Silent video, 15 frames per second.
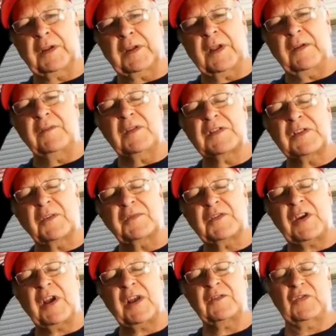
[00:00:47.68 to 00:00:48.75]
give yourself a
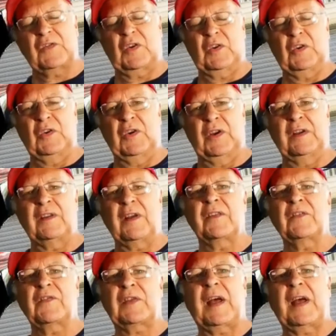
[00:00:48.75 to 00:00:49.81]
chance to learn and
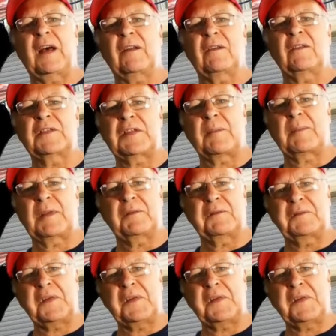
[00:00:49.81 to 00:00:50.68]
start on something